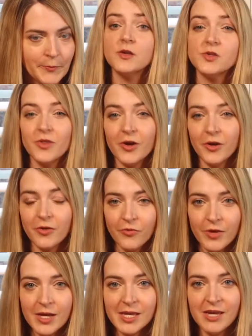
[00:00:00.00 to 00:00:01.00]
So there are
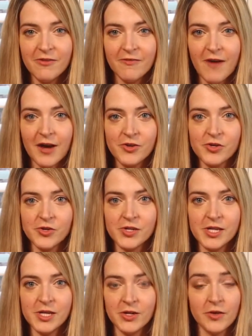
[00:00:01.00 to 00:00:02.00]
three key factors
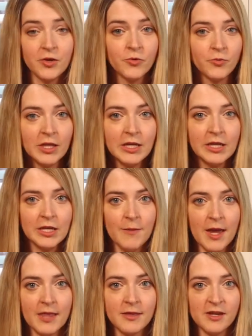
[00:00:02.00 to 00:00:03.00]
here that are really going to
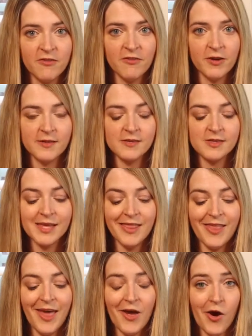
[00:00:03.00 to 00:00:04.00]
make the difference.
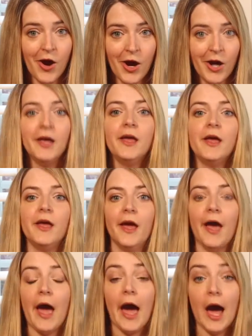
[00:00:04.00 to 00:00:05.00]
And they are,
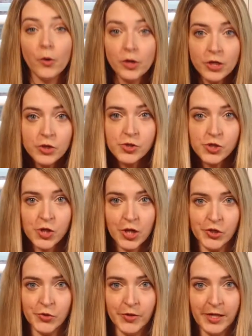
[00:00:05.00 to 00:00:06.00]
how are you
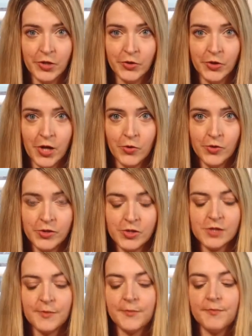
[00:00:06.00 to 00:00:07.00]
structuring your notes?